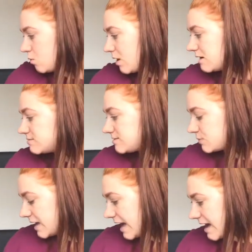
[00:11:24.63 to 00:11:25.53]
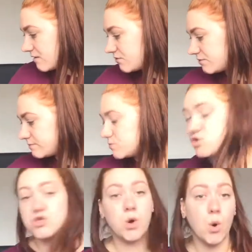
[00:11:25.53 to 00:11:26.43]
What else do we have?
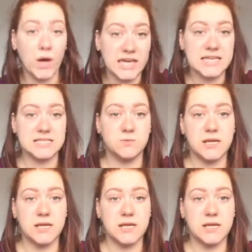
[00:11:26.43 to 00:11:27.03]
Toys.